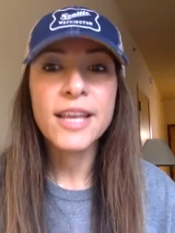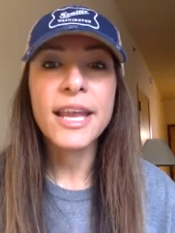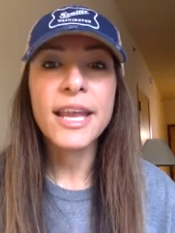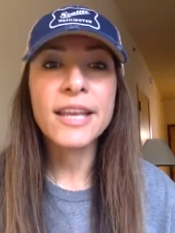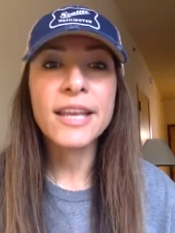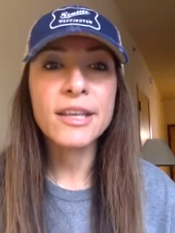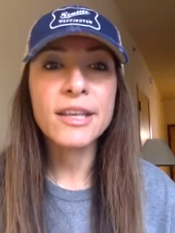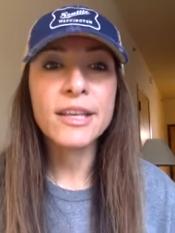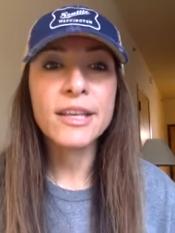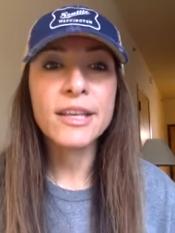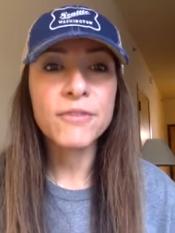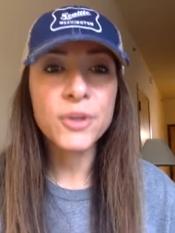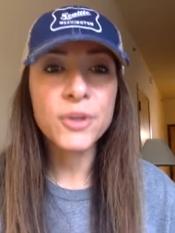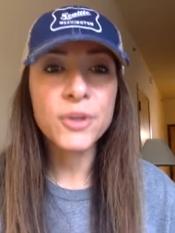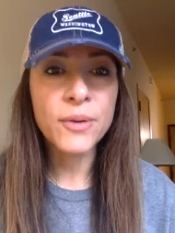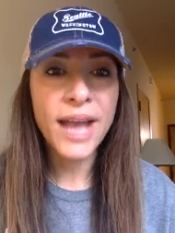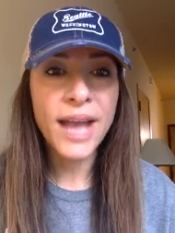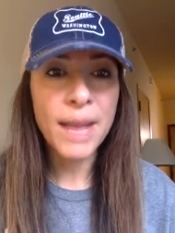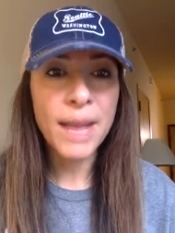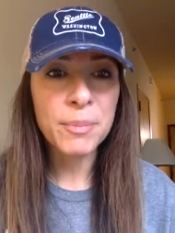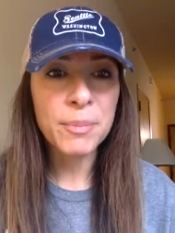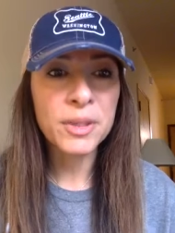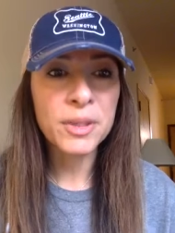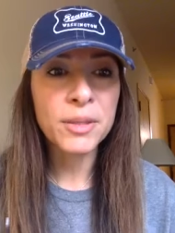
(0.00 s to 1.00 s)
And if you
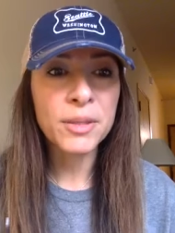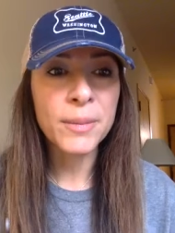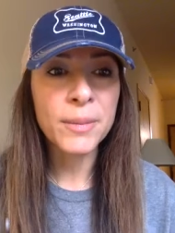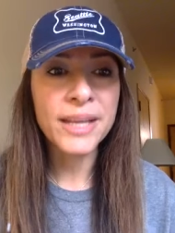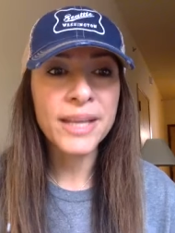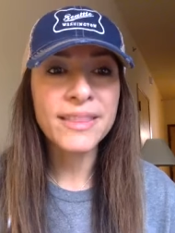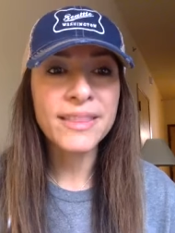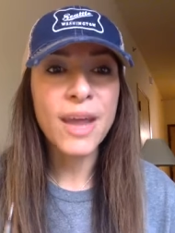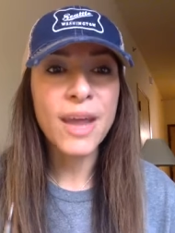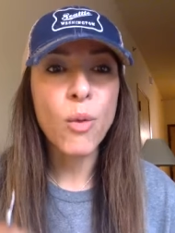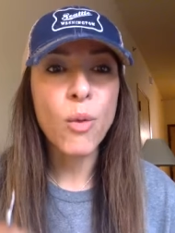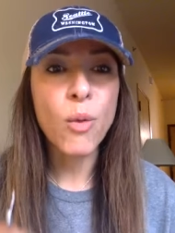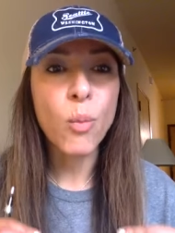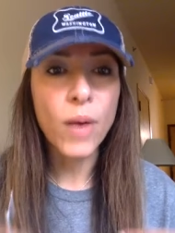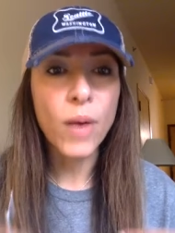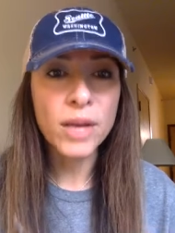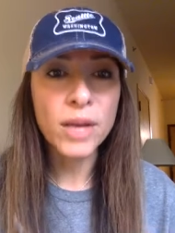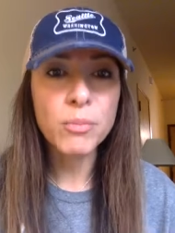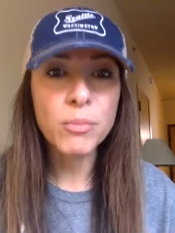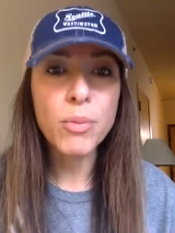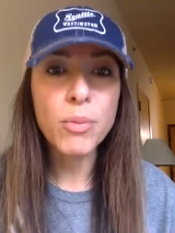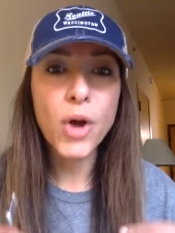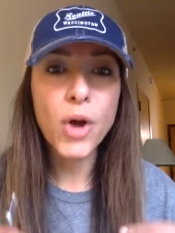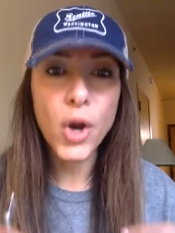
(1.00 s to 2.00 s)
happen to make that
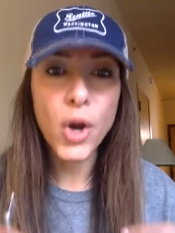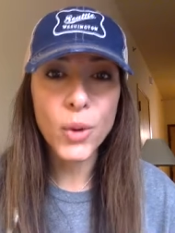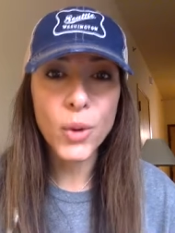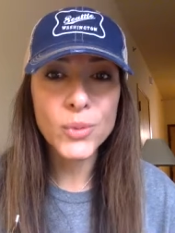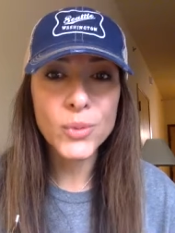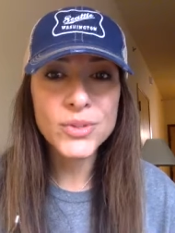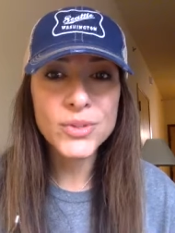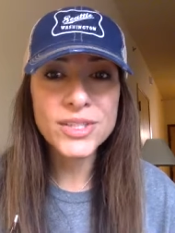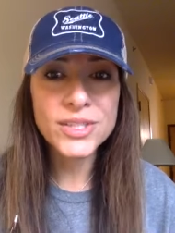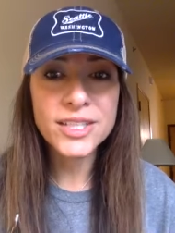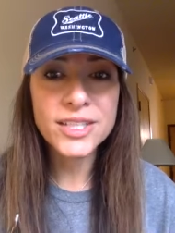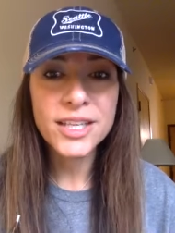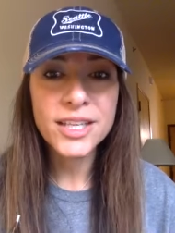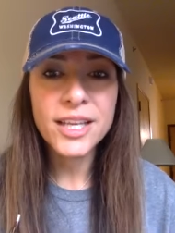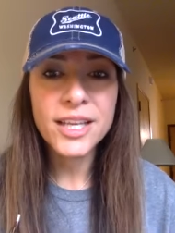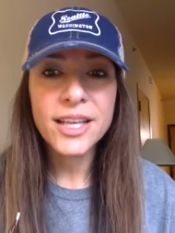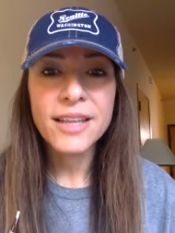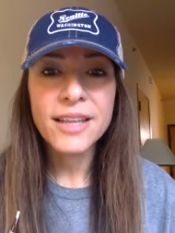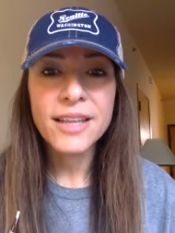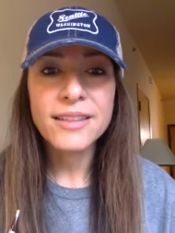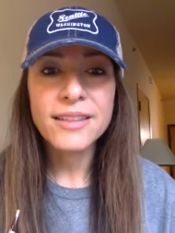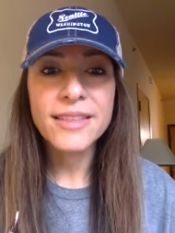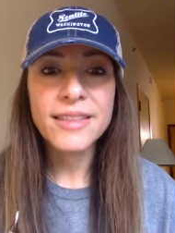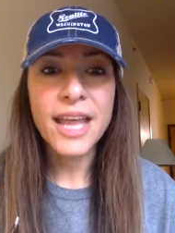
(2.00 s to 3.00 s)
one post
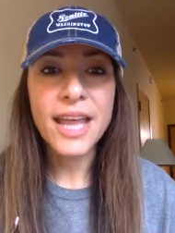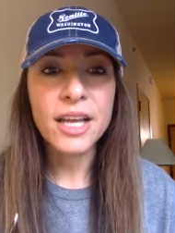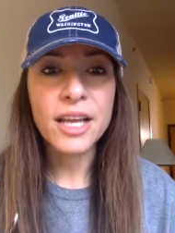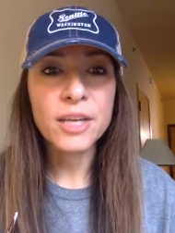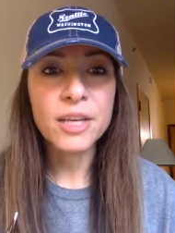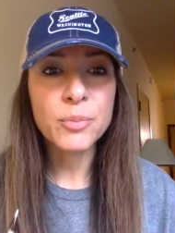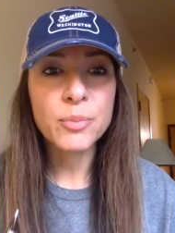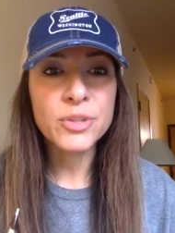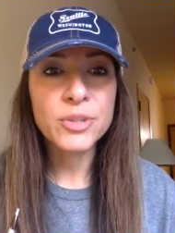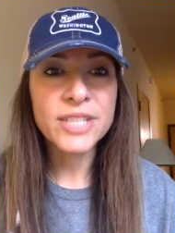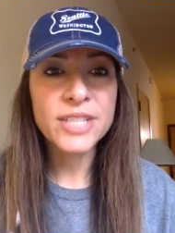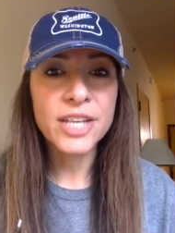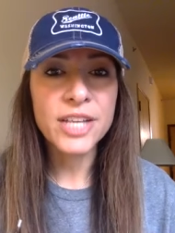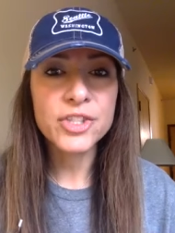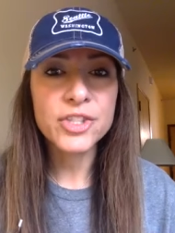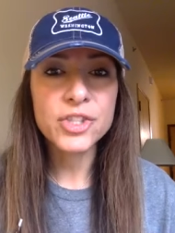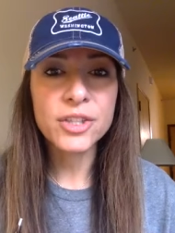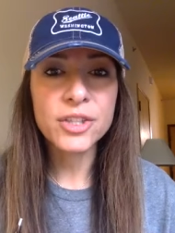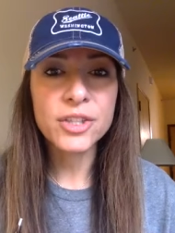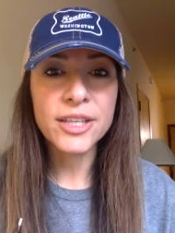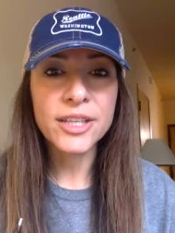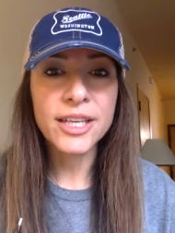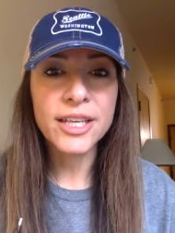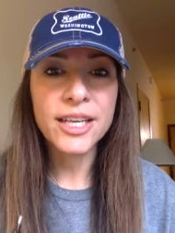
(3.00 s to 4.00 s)
that could
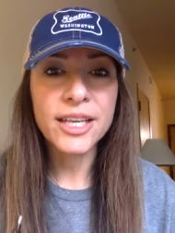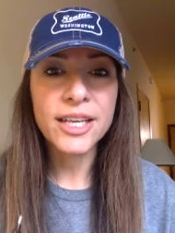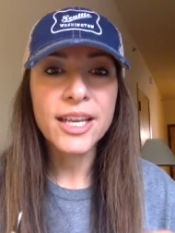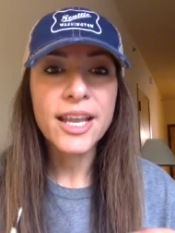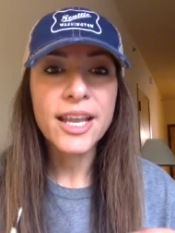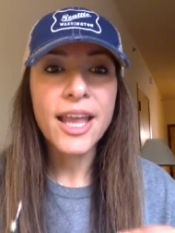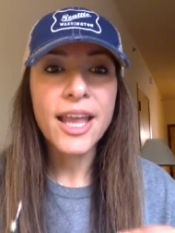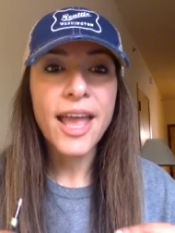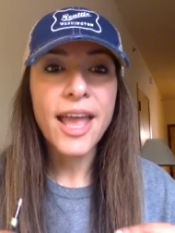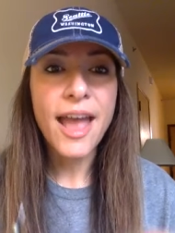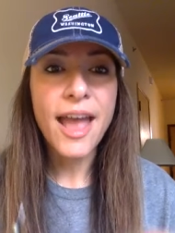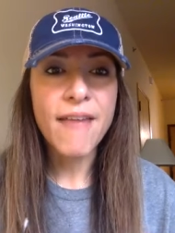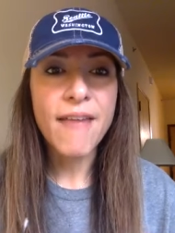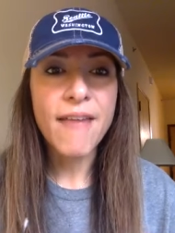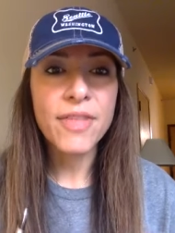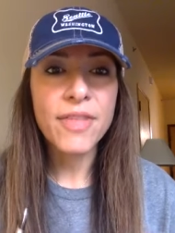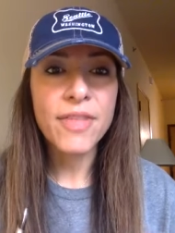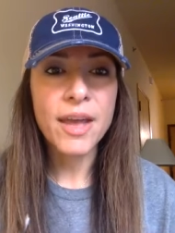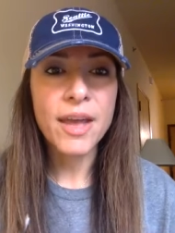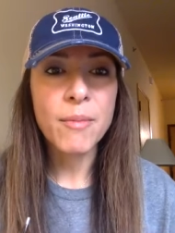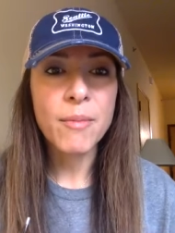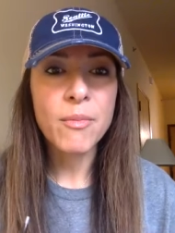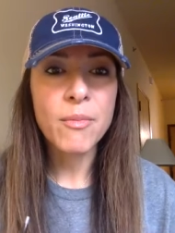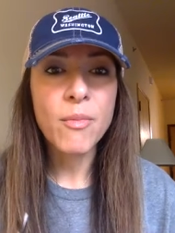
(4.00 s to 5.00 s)
potentially have
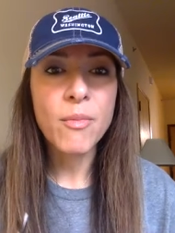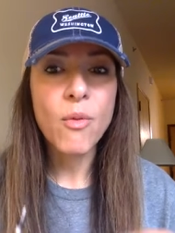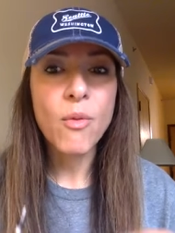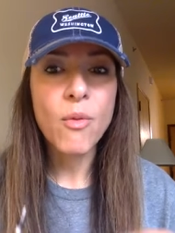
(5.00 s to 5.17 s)
them